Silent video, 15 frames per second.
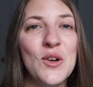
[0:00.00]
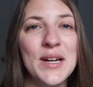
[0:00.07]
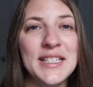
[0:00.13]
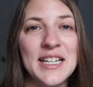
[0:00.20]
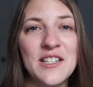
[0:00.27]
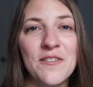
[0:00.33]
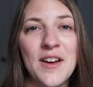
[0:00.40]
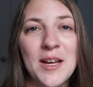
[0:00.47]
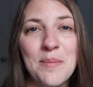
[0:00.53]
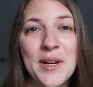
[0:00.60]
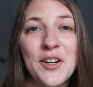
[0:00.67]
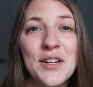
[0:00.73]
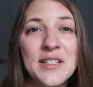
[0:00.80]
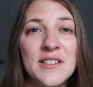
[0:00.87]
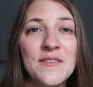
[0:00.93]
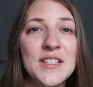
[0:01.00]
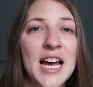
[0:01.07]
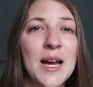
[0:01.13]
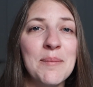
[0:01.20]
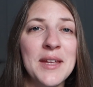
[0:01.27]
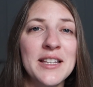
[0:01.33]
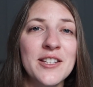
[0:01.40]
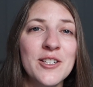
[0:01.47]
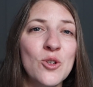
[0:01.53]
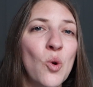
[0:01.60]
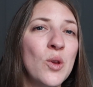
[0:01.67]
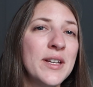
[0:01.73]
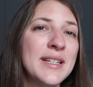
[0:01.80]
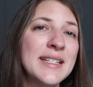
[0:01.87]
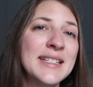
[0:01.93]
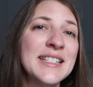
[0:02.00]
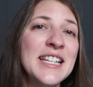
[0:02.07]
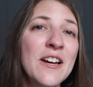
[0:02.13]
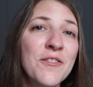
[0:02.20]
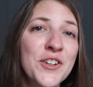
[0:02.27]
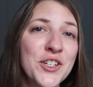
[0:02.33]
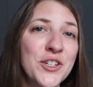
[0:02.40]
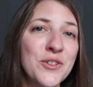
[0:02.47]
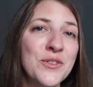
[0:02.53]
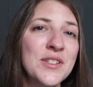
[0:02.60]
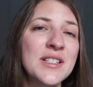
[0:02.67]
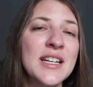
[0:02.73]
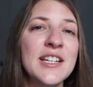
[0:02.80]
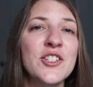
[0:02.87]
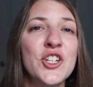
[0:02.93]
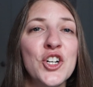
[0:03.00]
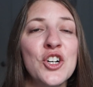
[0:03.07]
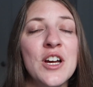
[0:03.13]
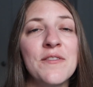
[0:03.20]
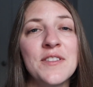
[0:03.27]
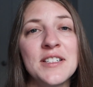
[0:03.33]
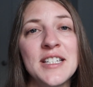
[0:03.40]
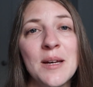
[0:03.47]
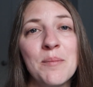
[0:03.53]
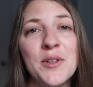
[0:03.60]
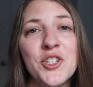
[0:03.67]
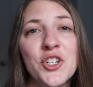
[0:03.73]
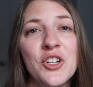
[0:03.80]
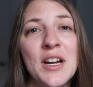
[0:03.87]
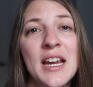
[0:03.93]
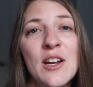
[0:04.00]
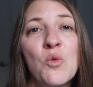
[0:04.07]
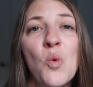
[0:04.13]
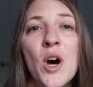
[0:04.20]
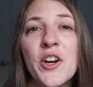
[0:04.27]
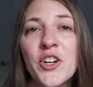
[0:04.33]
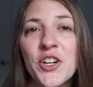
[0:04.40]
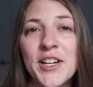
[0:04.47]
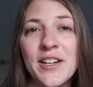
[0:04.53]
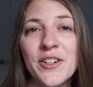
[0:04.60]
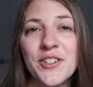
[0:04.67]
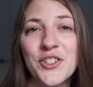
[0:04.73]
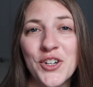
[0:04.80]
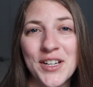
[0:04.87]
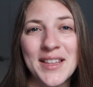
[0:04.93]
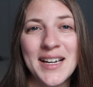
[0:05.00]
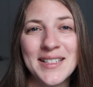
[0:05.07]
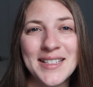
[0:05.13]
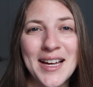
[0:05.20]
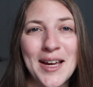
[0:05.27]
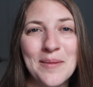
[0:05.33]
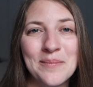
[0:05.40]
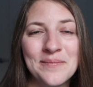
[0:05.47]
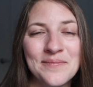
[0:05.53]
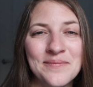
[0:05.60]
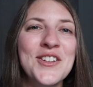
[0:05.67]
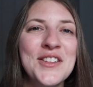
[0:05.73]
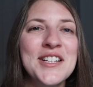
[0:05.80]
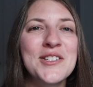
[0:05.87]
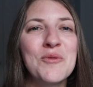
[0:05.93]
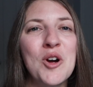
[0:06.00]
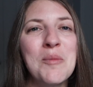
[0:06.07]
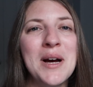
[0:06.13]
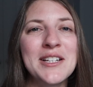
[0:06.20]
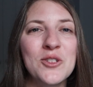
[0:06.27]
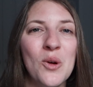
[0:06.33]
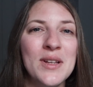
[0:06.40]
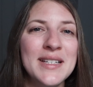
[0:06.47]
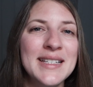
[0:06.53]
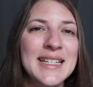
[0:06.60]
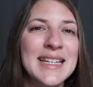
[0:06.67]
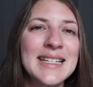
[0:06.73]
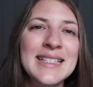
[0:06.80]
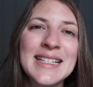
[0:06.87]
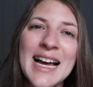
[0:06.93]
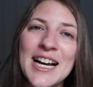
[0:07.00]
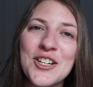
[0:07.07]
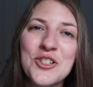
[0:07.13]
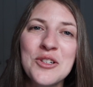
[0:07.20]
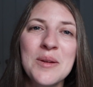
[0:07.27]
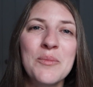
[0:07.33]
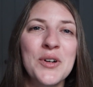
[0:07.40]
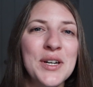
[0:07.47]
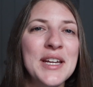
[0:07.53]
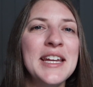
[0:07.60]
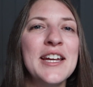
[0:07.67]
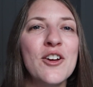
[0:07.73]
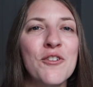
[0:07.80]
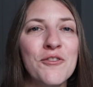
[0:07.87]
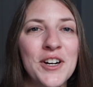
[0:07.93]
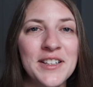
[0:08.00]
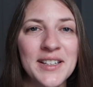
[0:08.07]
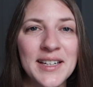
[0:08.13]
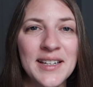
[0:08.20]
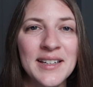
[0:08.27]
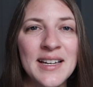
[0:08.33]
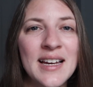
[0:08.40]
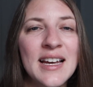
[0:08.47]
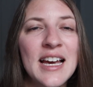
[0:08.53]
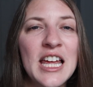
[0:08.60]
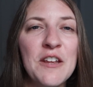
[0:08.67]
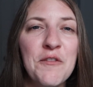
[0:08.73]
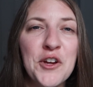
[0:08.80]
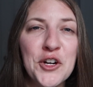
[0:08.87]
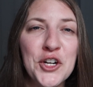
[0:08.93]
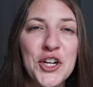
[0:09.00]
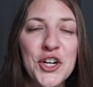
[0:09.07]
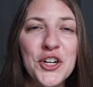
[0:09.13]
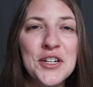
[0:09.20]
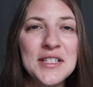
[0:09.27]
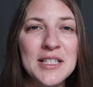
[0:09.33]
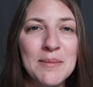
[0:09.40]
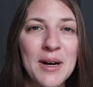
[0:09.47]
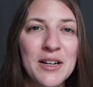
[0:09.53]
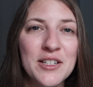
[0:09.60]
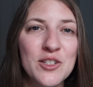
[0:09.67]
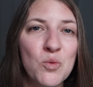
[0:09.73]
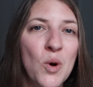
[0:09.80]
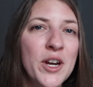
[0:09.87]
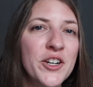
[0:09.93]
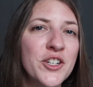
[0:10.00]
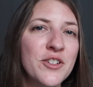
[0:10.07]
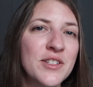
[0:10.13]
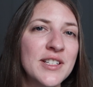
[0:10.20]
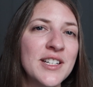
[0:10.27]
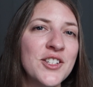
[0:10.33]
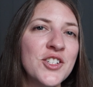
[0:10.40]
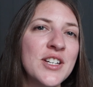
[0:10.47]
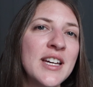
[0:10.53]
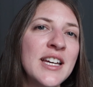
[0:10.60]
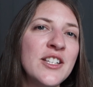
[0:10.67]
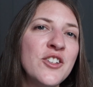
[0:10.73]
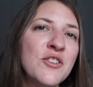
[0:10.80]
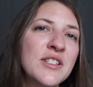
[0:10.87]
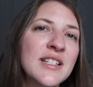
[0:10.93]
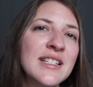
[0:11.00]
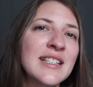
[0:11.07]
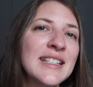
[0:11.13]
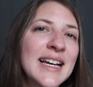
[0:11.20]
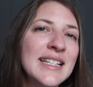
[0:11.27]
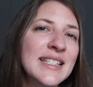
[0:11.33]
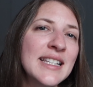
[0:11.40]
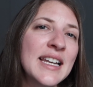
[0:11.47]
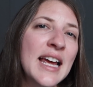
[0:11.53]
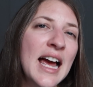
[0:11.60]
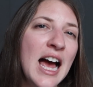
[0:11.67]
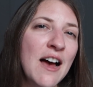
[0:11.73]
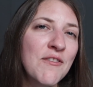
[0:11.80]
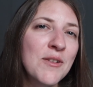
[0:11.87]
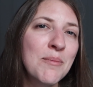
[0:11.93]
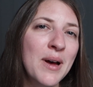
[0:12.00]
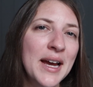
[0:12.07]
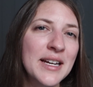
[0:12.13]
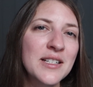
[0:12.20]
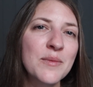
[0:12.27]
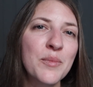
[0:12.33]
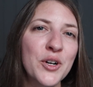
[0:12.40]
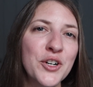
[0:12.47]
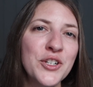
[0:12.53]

identify periods of time that the toilet is never used and turn off the temperature and water heater during that time. So this robot toilet seat is actually pretty eco-friendly, and if you're curious about its water usage, it uses less than a half a pint per